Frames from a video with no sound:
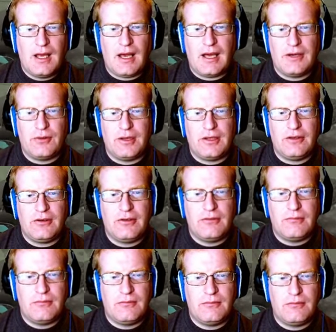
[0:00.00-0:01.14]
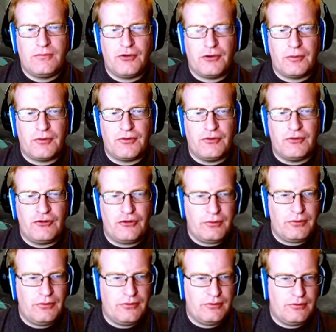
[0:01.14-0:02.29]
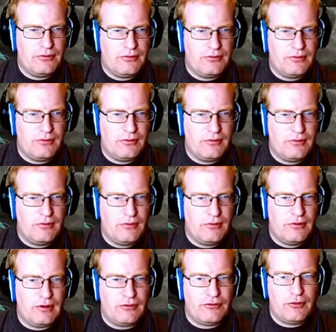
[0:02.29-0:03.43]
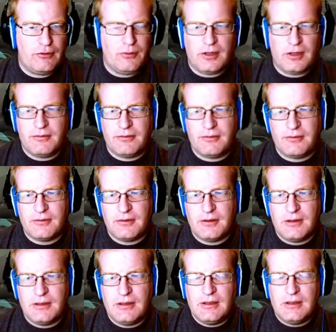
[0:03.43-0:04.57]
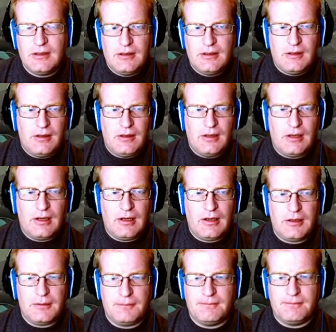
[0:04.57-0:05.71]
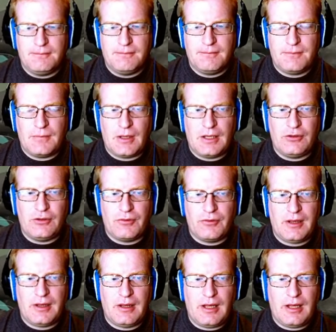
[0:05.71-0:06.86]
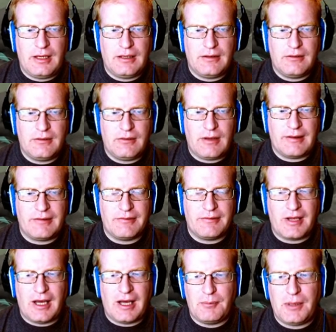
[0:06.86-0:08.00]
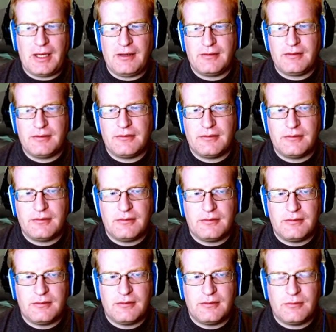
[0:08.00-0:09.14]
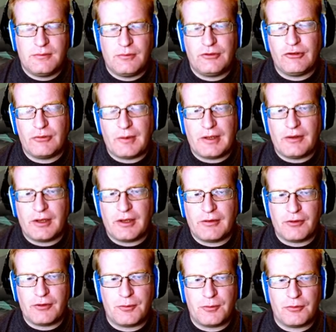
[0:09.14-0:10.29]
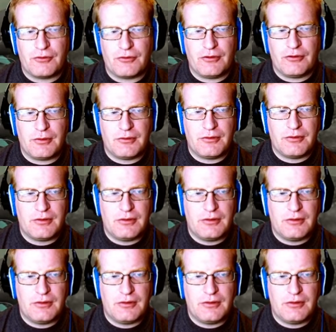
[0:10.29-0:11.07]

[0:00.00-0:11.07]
I don't like first-person shooters. That's true enough. Um, I don't really like lots of combat, which is why I don't like first-person shooters.